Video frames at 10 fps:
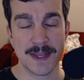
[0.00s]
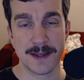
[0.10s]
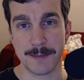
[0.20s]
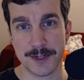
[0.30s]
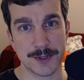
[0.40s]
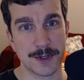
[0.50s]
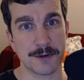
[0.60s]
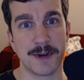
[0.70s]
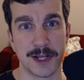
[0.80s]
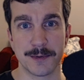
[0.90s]
Make sure you're
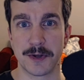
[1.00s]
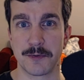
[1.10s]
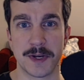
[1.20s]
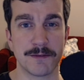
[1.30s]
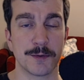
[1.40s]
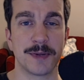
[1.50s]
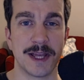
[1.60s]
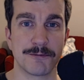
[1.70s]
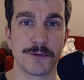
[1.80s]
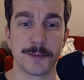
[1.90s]
following on whatever
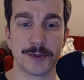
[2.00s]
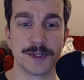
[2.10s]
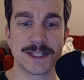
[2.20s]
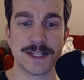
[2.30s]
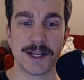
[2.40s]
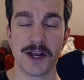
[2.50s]
platform you're listening